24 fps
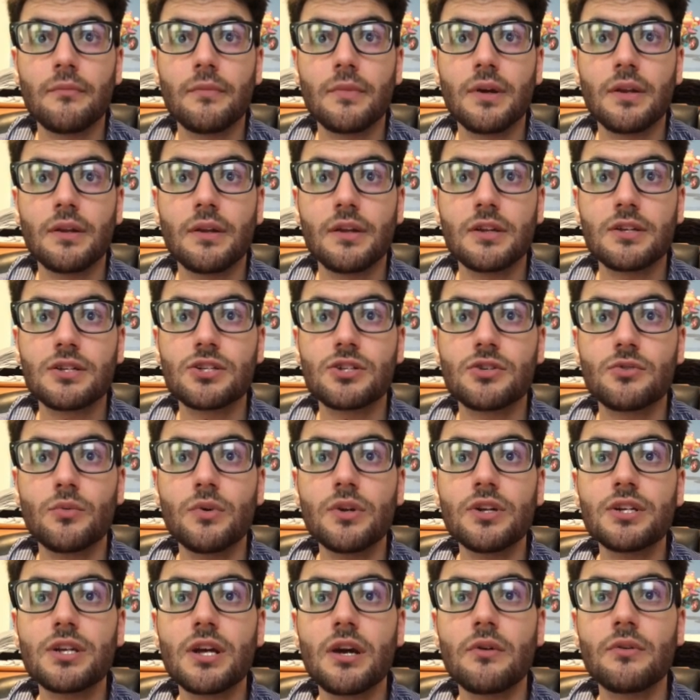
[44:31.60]
they
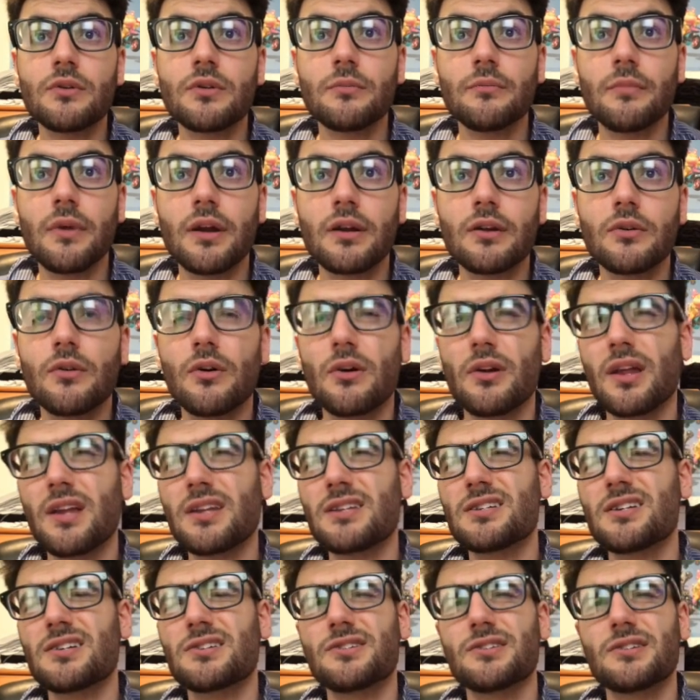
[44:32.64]
switch out in the meta. Oh, that's
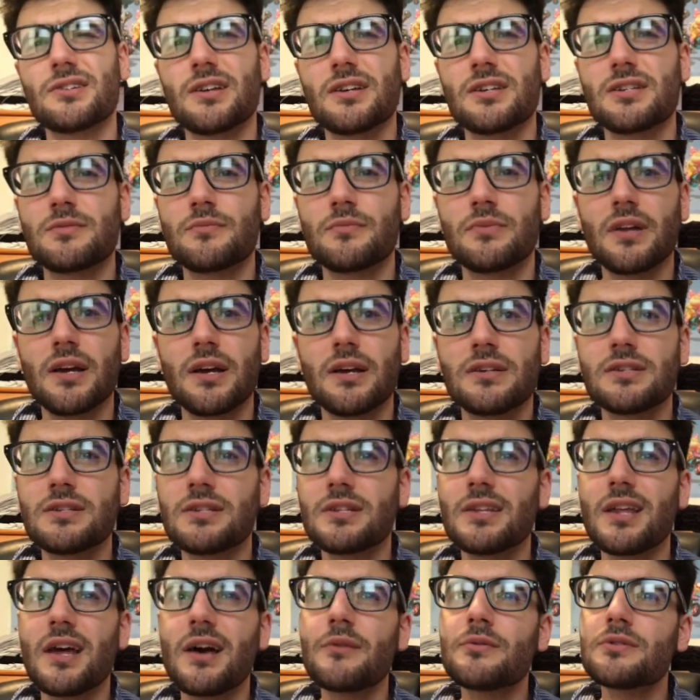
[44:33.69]
such a nice play. See,
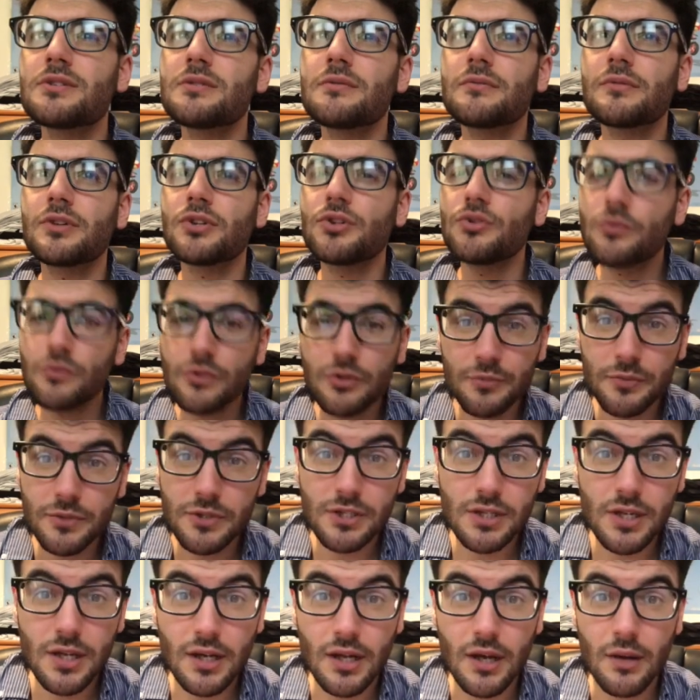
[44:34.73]
that was a huge
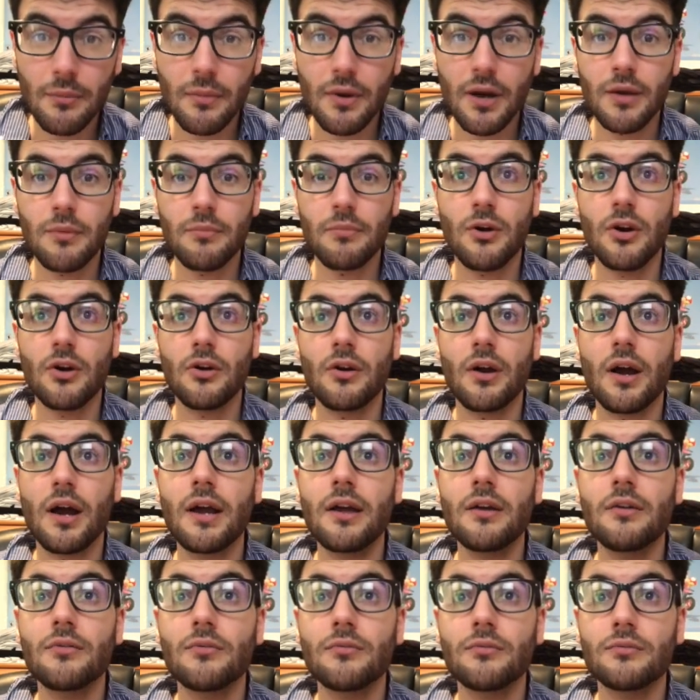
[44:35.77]
mistake on my part.
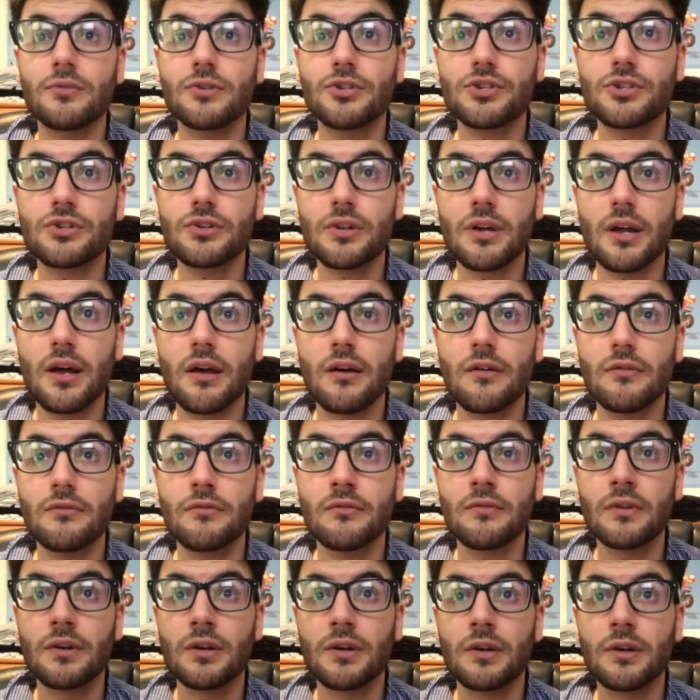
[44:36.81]
I should have
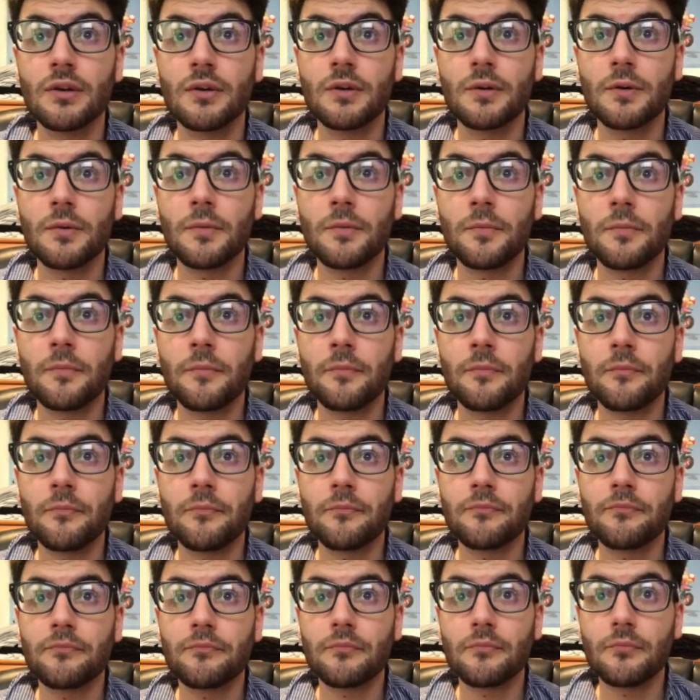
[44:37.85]

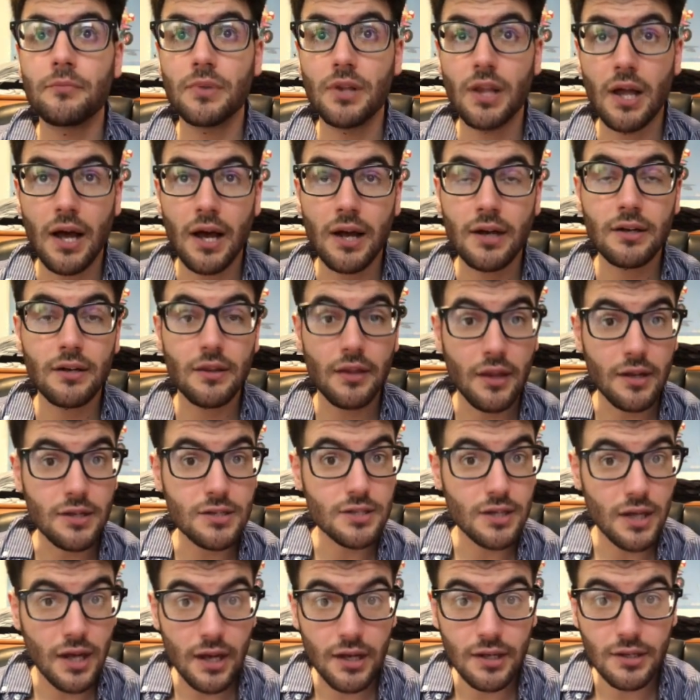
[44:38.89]
blocked that
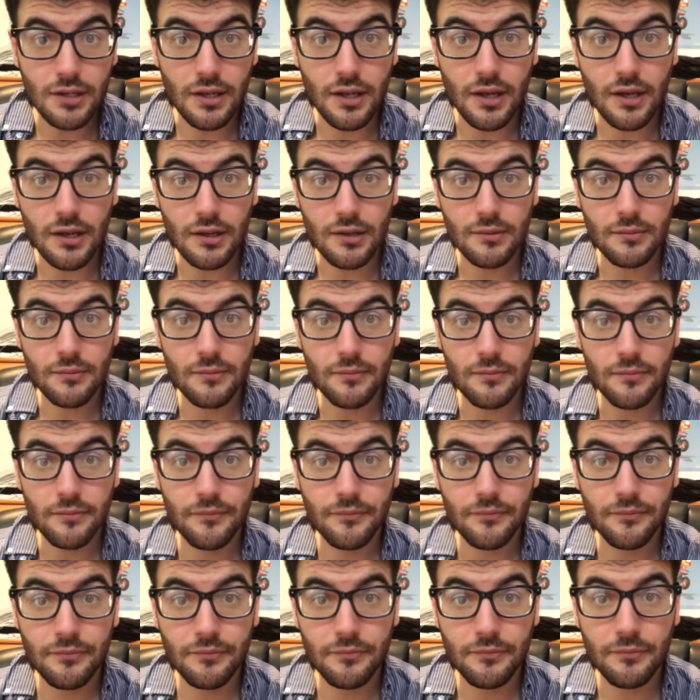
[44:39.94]
Sky Attack
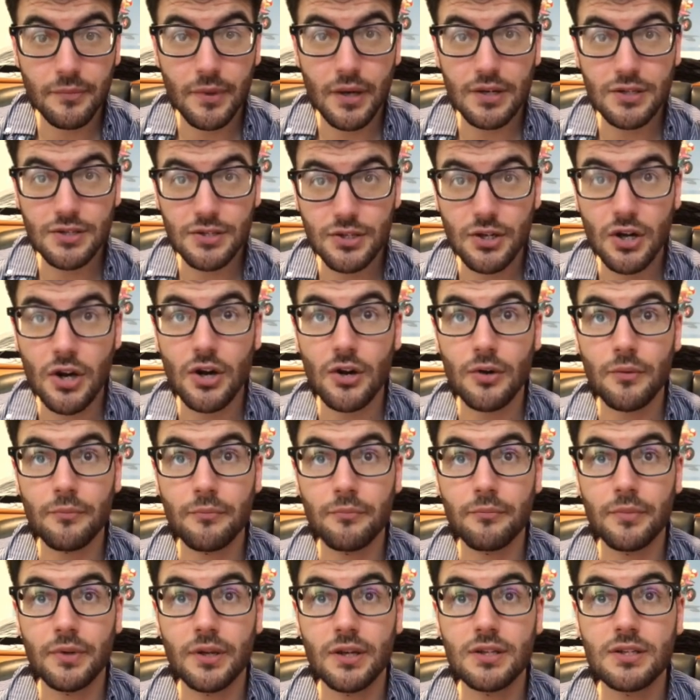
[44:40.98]
by Skarm,
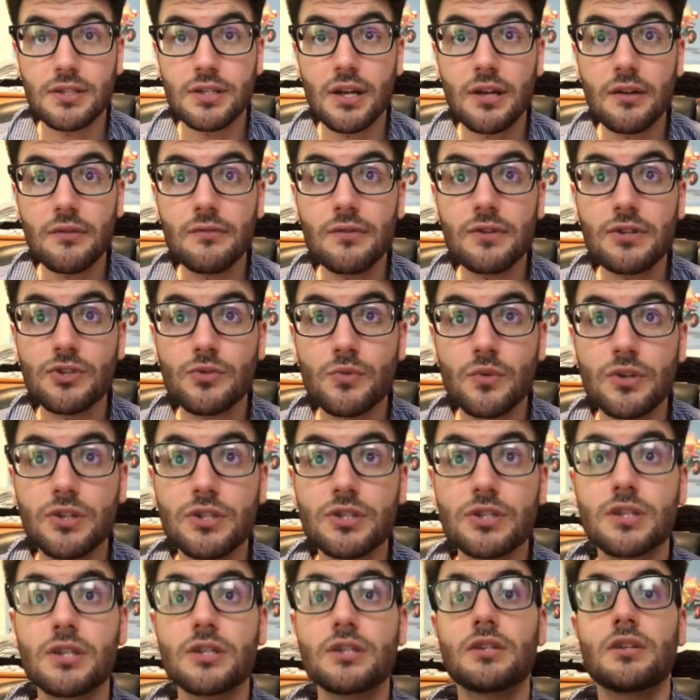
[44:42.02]
because then if he
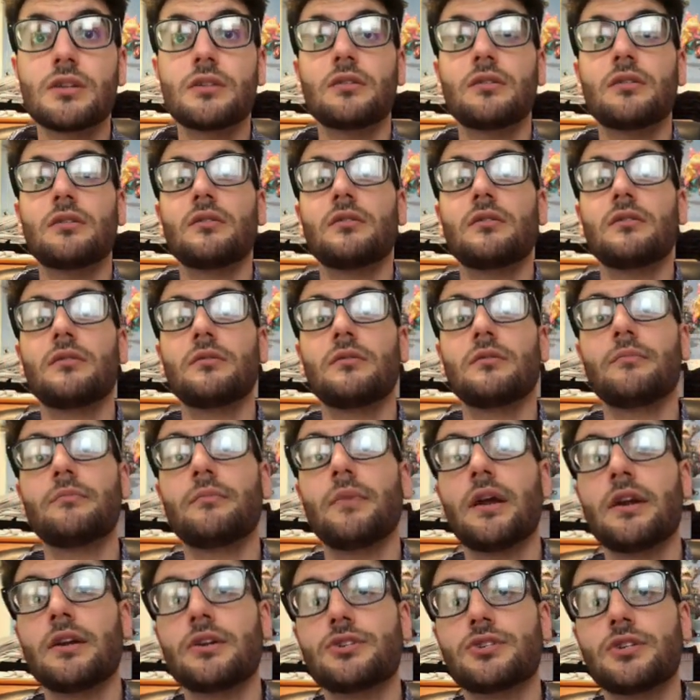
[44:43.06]
switches into the
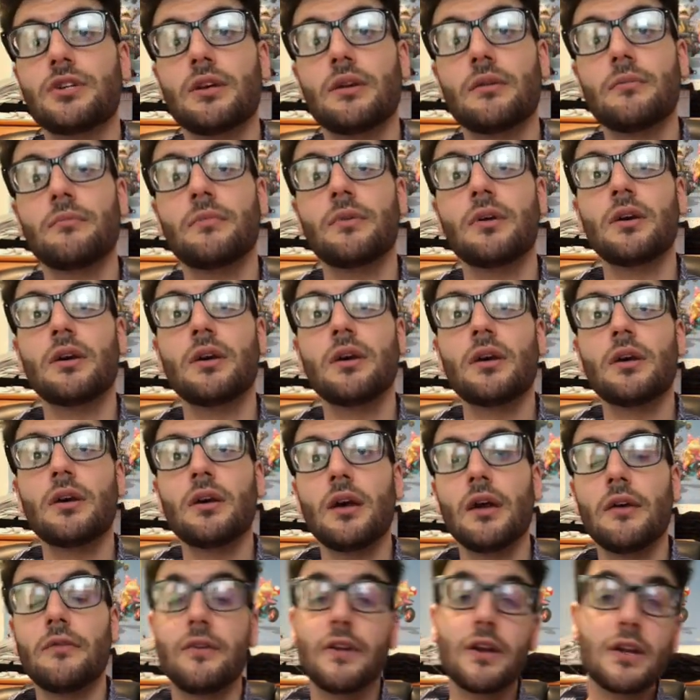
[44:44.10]
Metacham,
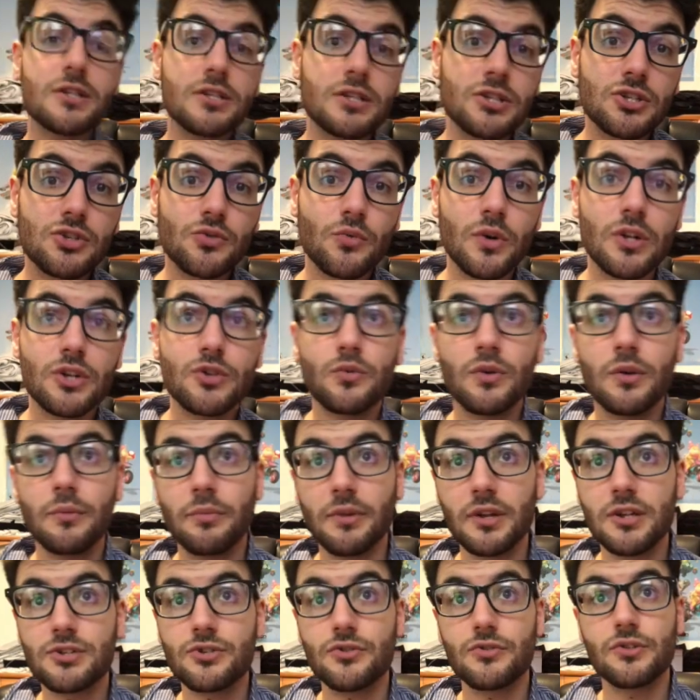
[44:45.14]
if he doesn't switch, we
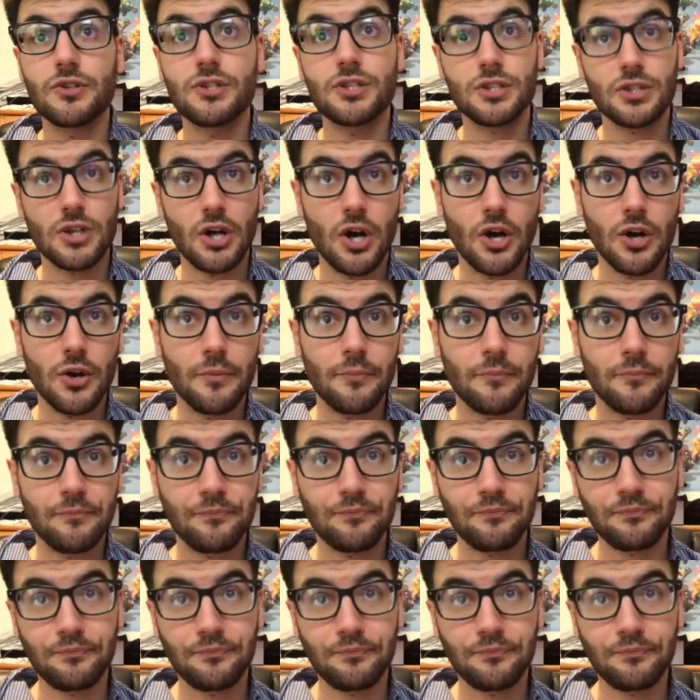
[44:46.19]
Blizzard the Skarm